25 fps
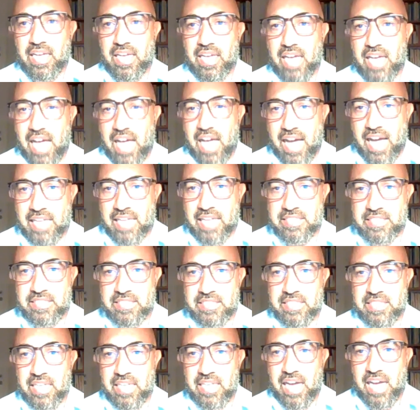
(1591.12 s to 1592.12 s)

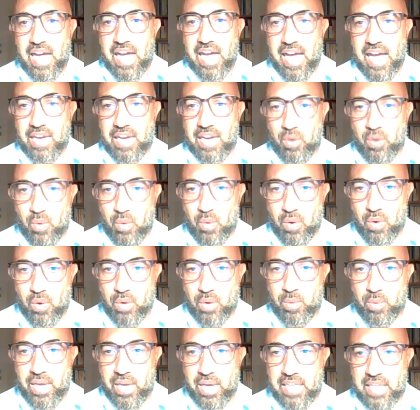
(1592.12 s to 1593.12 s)
as I
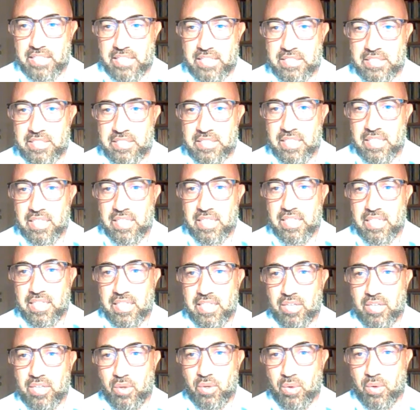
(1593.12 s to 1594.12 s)
always
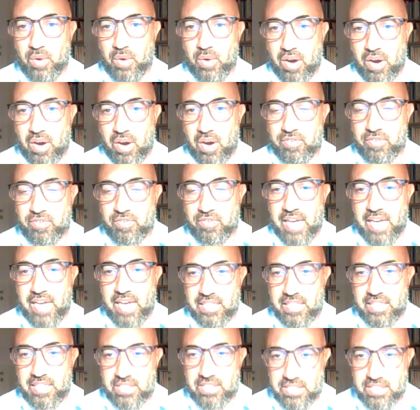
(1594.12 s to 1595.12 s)
or often
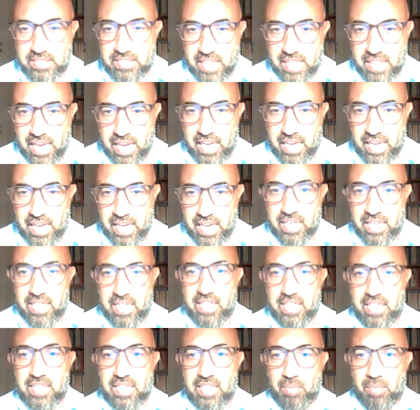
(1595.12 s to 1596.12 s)
like to say,
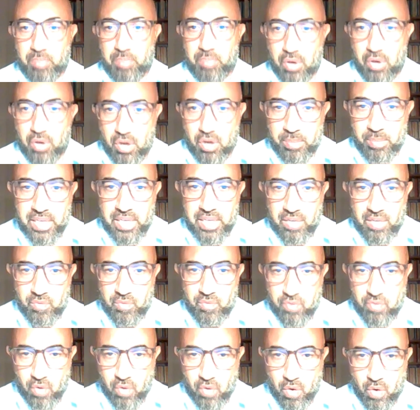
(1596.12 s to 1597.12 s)
the Permanent
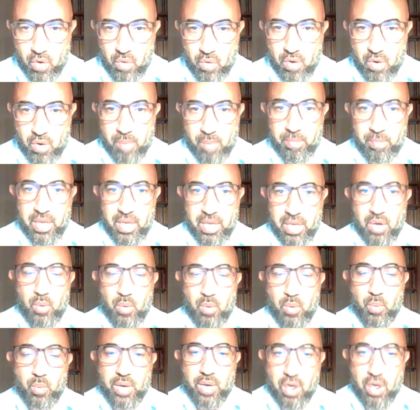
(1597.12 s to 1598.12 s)
Forum
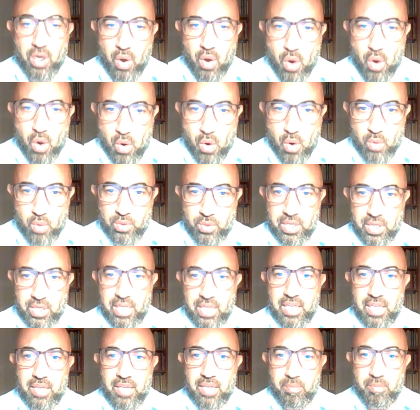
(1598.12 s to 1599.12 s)
will
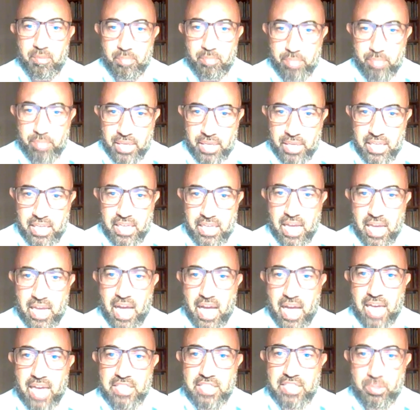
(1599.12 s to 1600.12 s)
only be
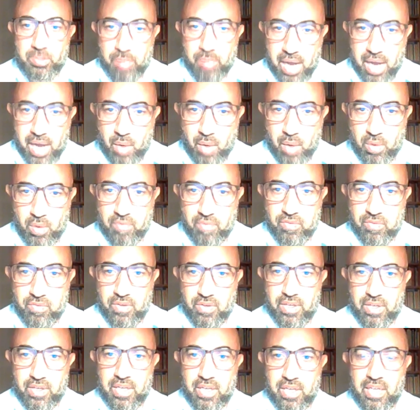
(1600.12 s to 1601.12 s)
as powerful